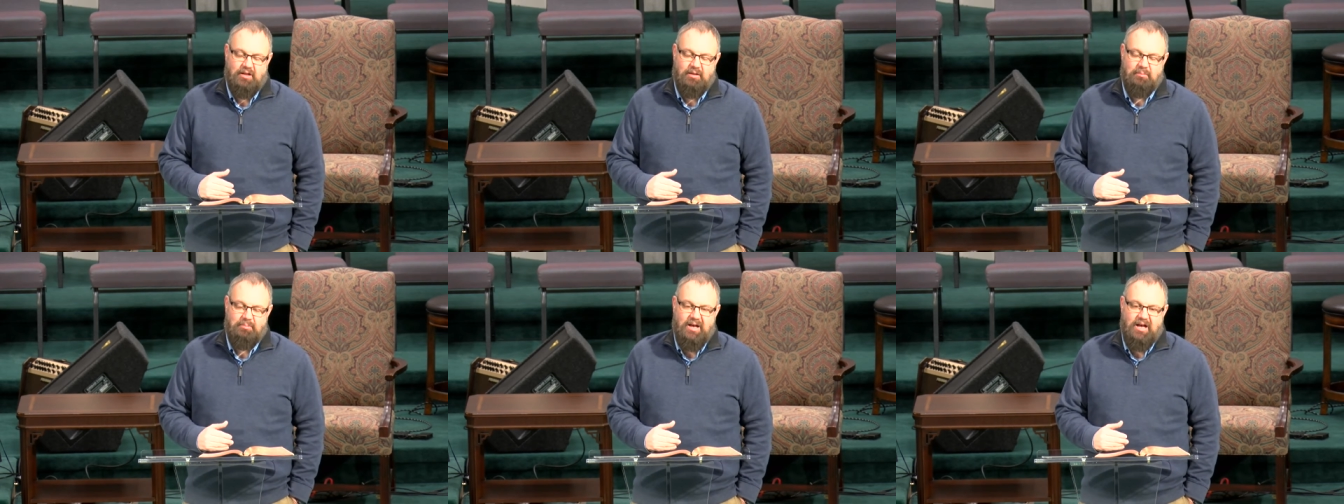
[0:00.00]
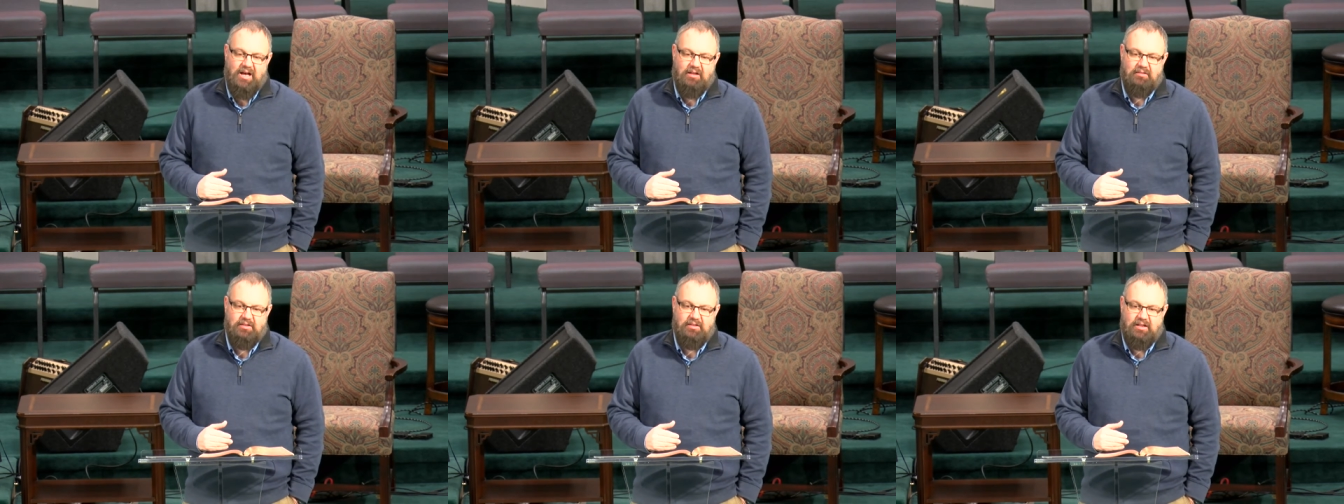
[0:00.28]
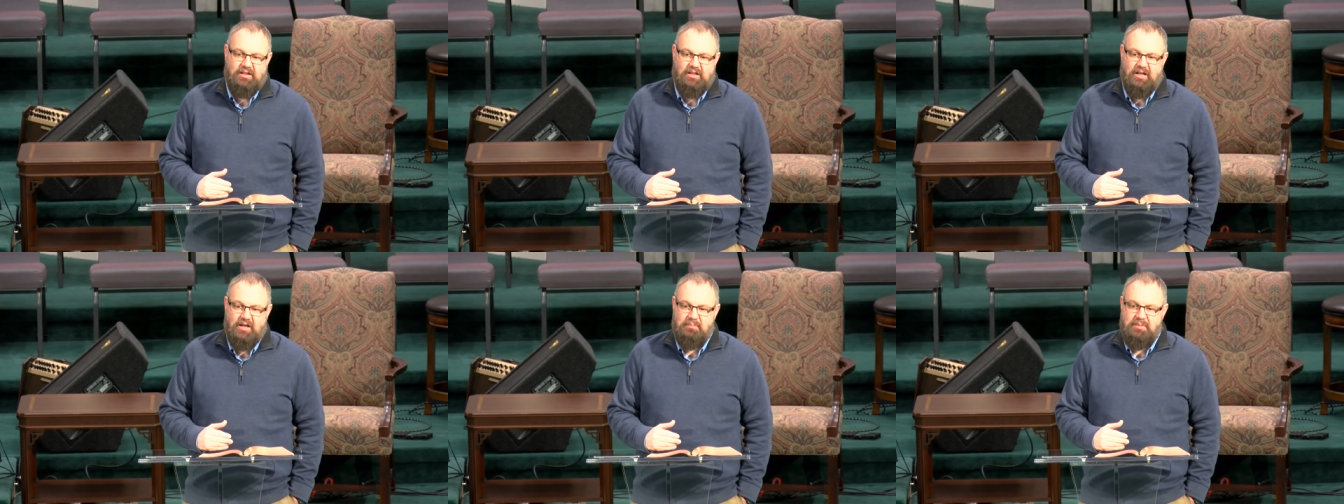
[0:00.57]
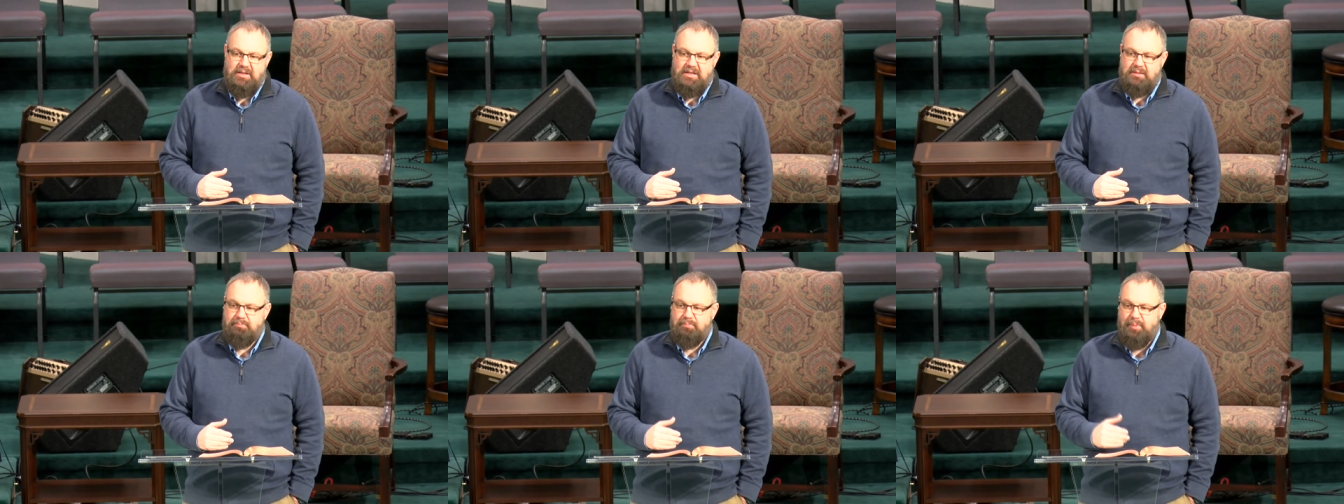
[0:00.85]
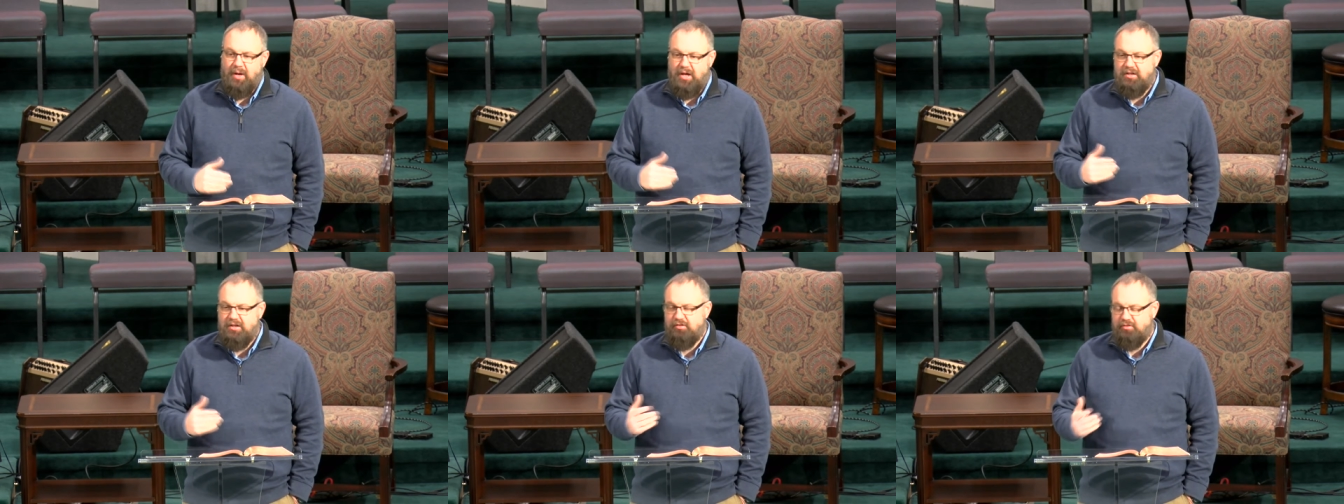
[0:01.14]
about the coming
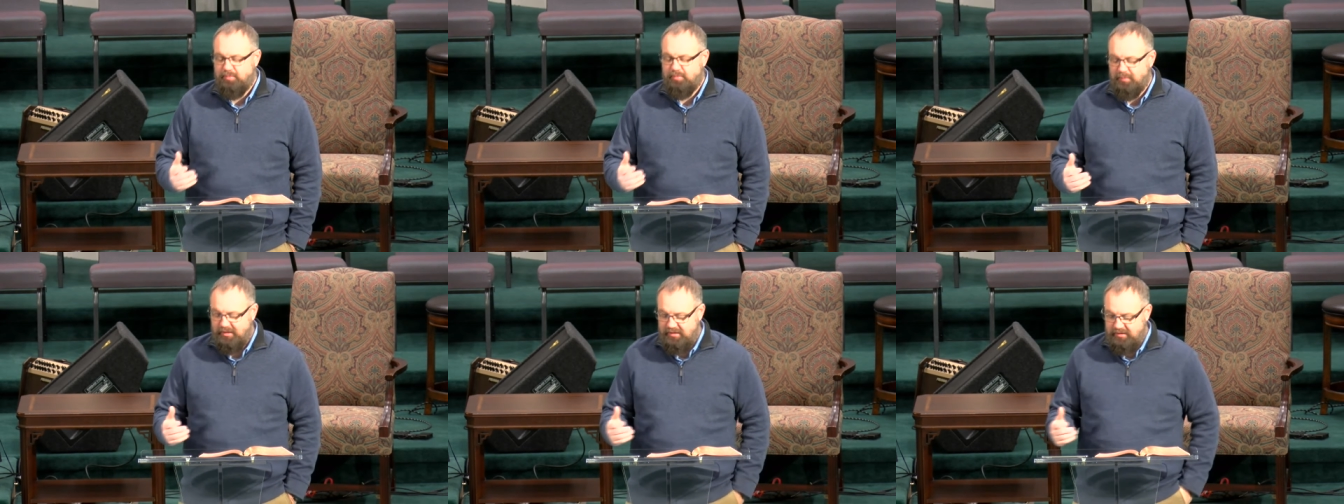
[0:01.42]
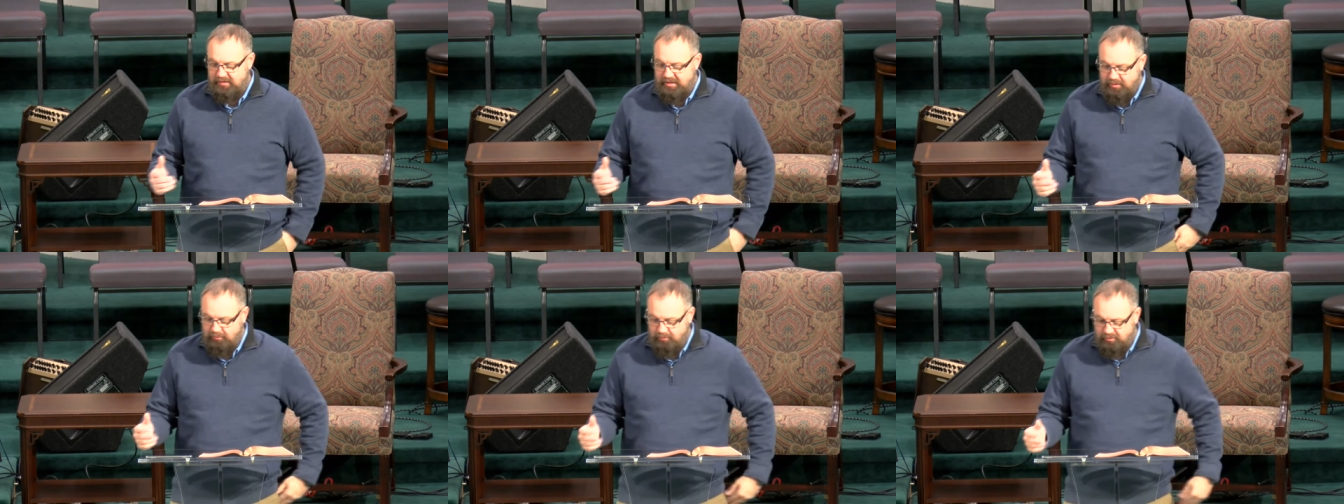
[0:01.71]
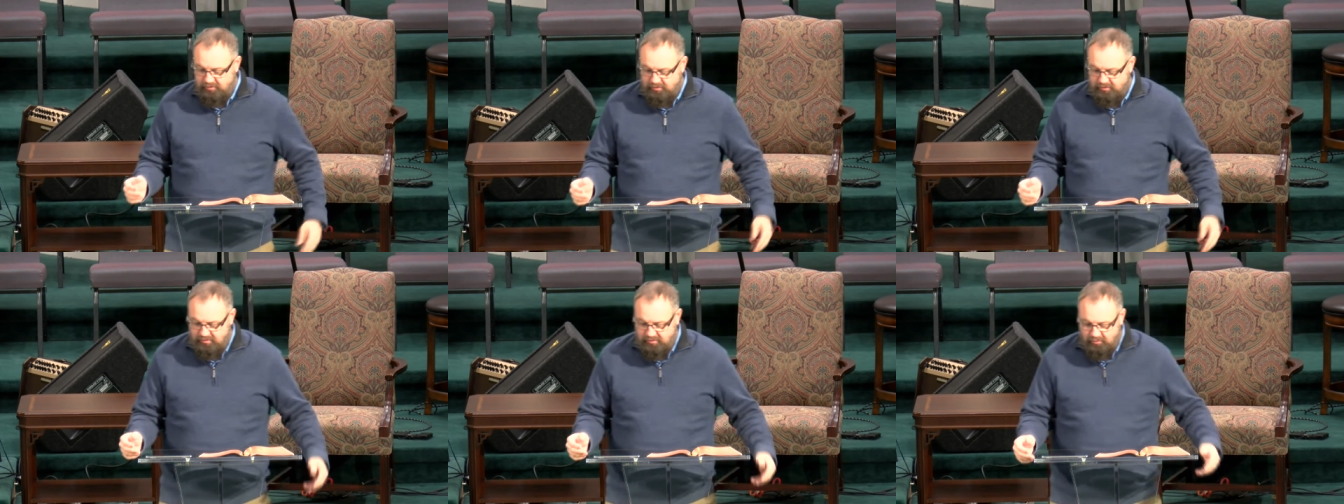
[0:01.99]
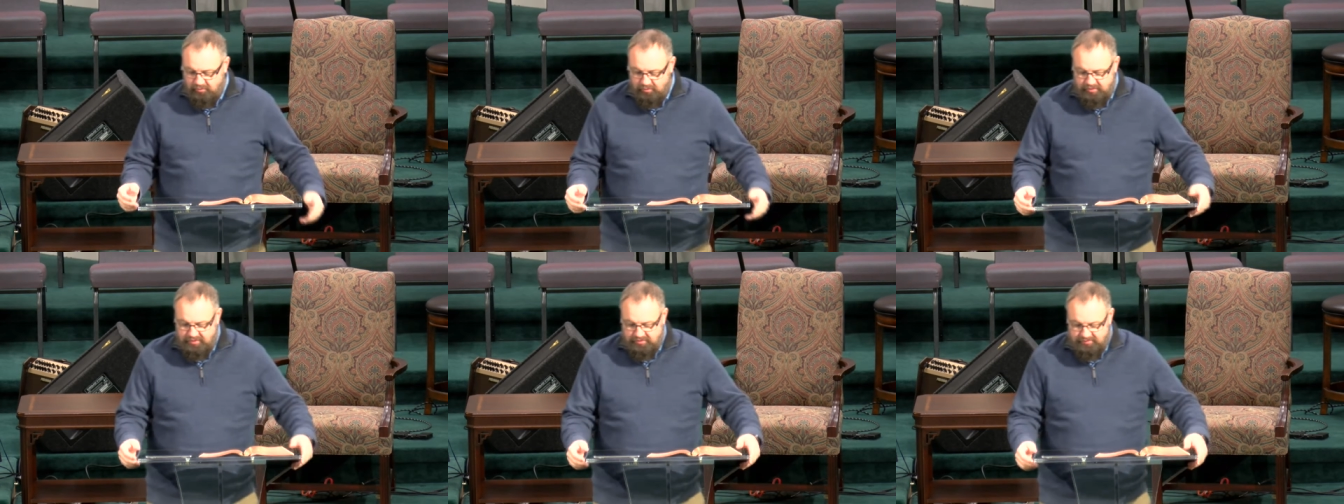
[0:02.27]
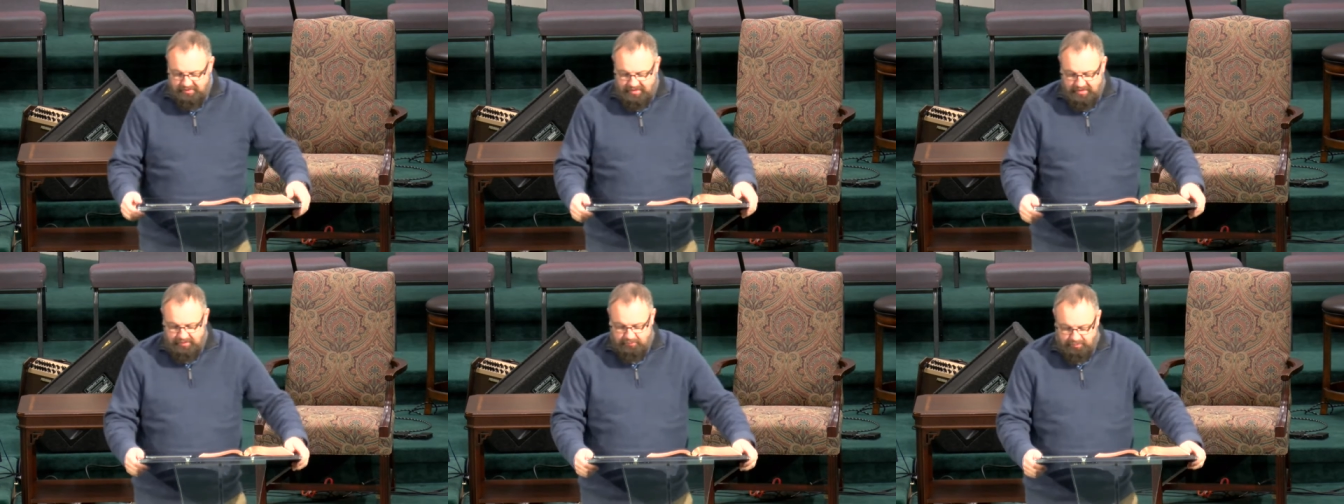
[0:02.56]
punishment that was going to
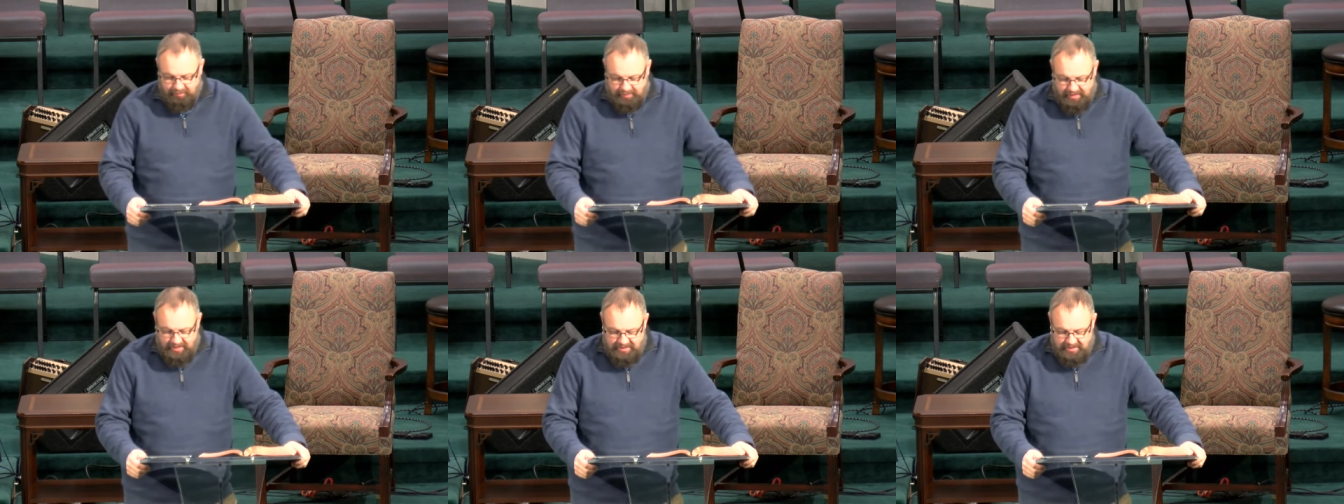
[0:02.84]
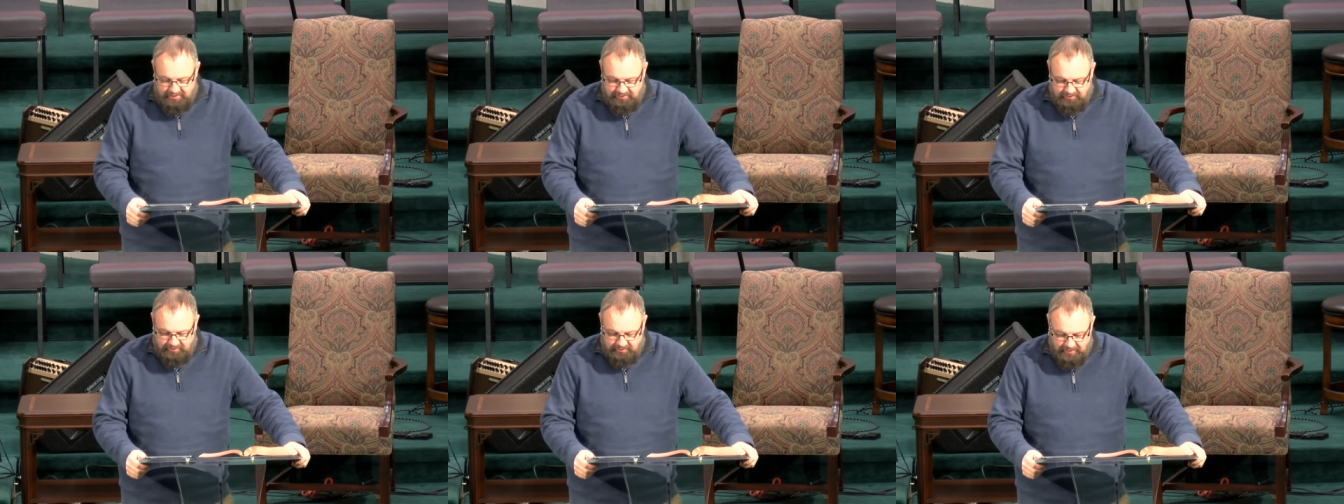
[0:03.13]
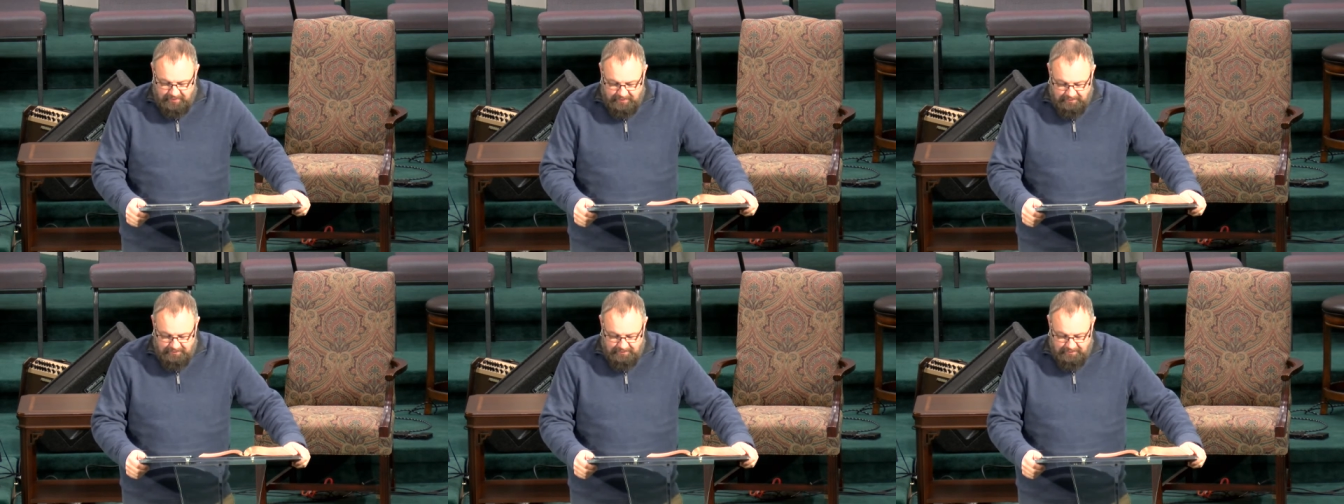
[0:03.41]
take place